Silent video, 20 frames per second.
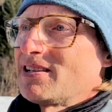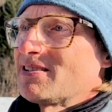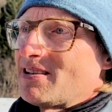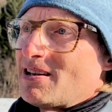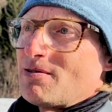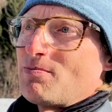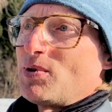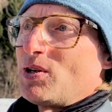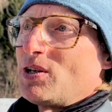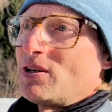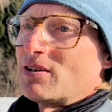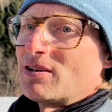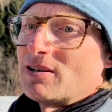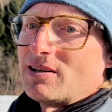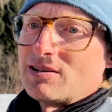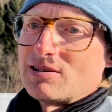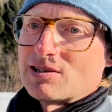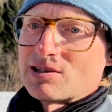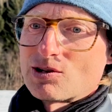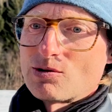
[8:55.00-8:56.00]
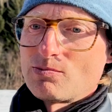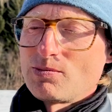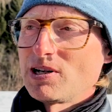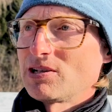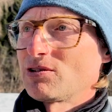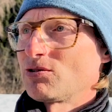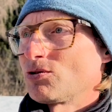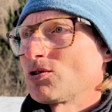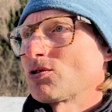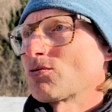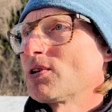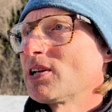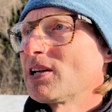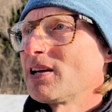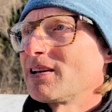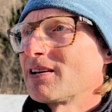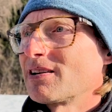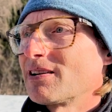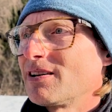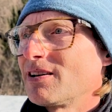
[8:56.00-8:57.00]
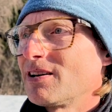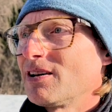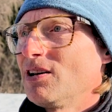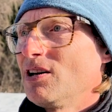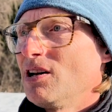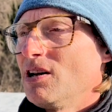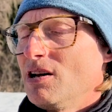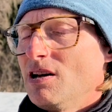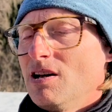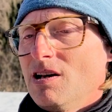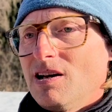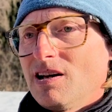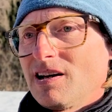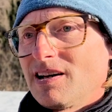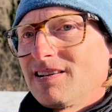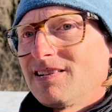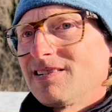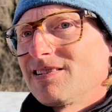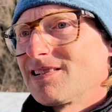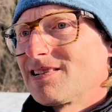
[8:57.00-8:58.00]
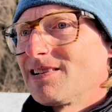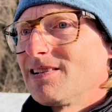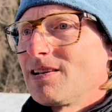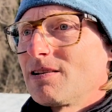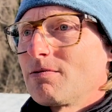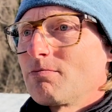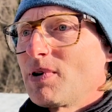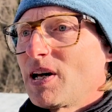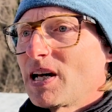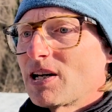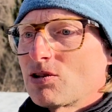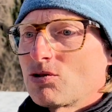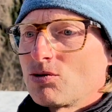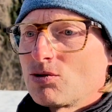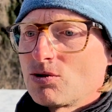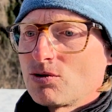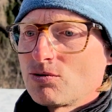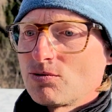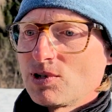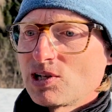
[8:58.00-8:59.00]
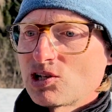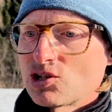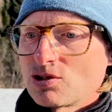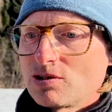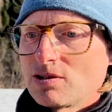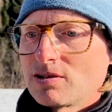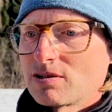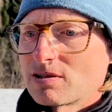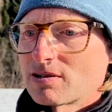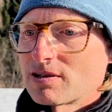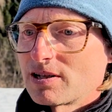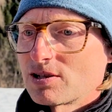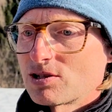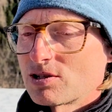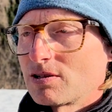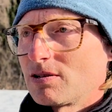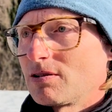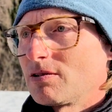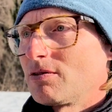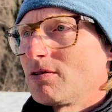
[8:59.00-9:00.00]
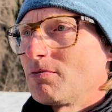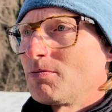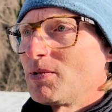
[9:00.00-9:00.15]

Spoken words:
happening compared to a 3-line glider. And this is leading back to the original discussion on the